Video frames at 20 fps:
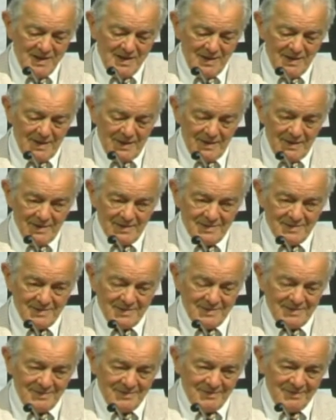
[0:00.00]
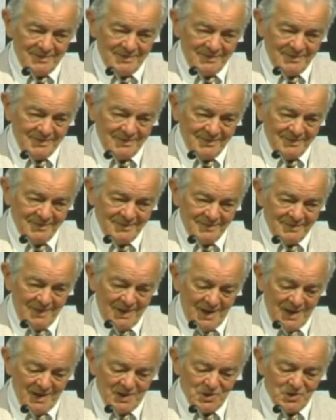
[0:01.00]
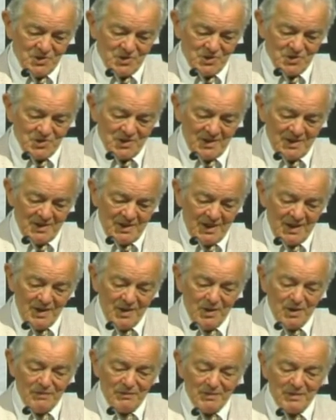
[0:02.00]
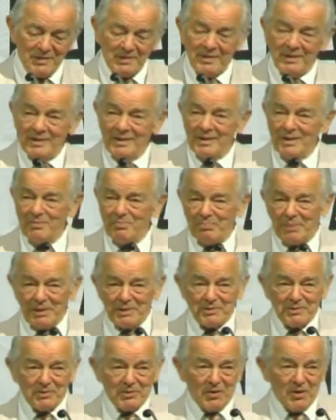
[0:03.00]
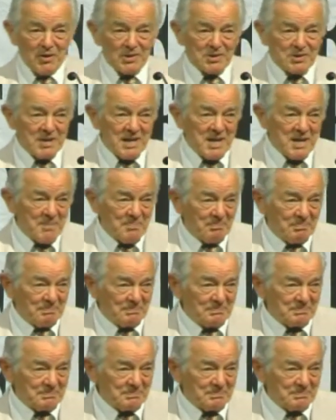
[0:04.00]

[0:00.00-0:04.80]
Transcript: and it's honest to say that I often pick the wrong team.